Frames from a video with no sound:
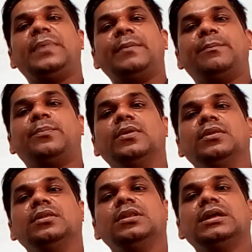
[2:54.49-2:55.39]

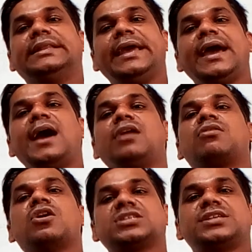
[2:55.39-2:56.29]
people they are
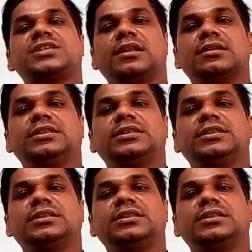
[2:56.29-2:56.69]
Russian,